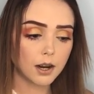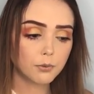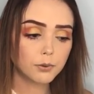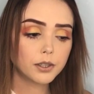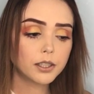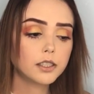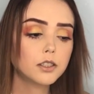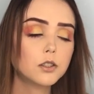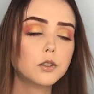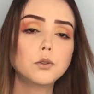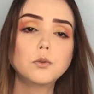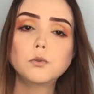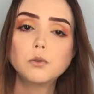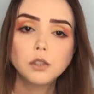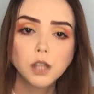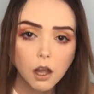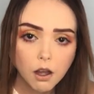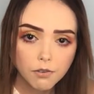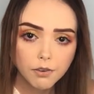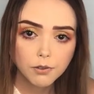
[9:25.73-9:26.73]
really do
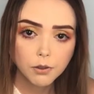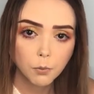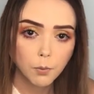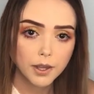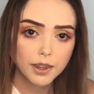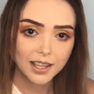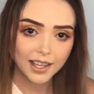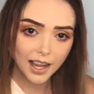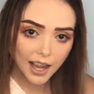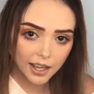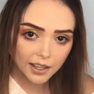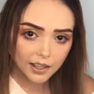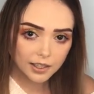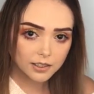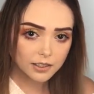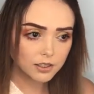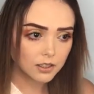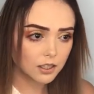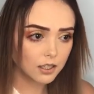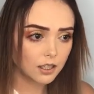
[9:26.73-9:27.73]
love the way the cat
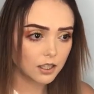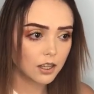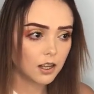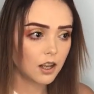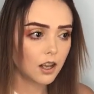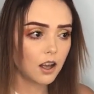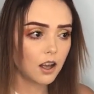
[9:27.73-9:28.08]
eyes look.